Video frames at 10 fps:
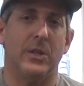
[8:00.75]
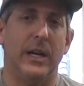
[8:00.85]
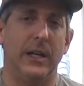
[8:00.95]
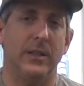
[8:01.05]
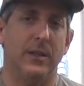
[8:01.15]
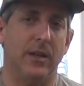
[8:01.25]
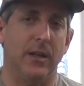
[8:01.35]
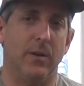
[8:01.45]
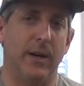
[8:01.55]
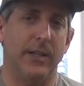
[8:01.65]
change the
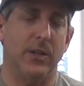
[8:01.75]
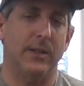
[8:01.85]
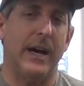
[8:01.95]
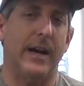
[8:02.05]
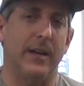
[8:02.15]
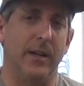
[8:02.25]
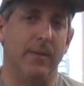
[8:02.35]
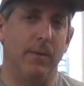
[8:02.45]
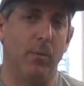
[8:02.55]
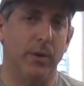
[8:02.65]
gear ratio to add
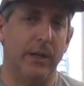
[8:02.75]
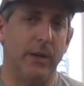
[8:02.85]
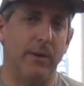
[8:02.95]
even more gear